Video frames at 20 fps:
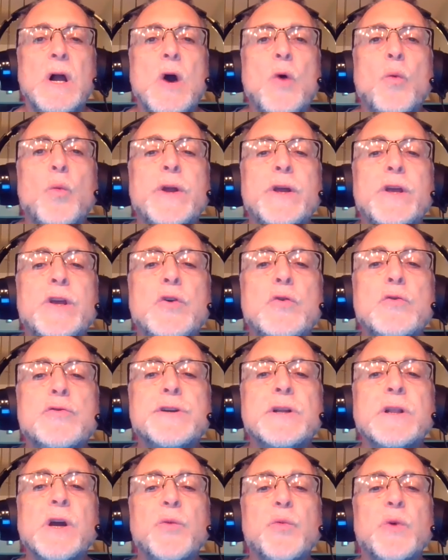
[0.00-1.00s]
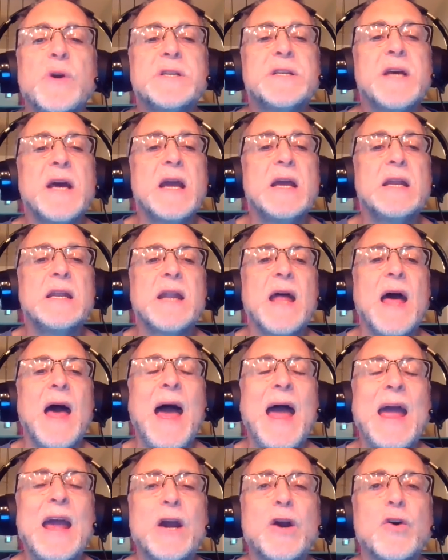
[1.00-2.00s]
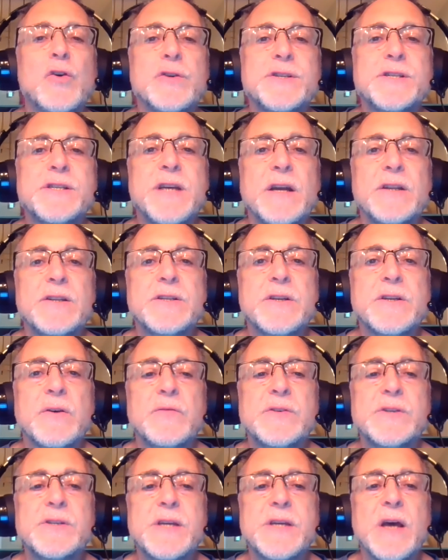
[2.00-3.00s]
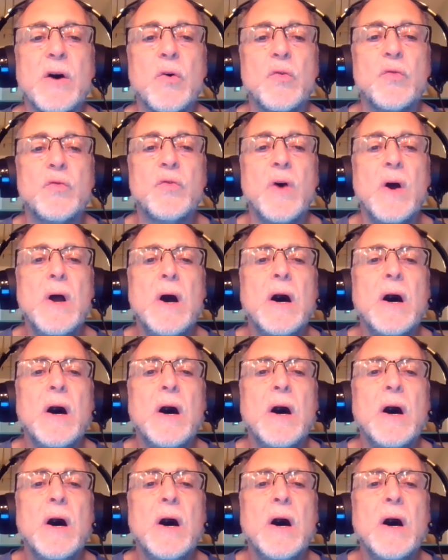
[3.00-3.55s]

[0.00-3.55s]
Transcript: we usually retain an anchored sense of self,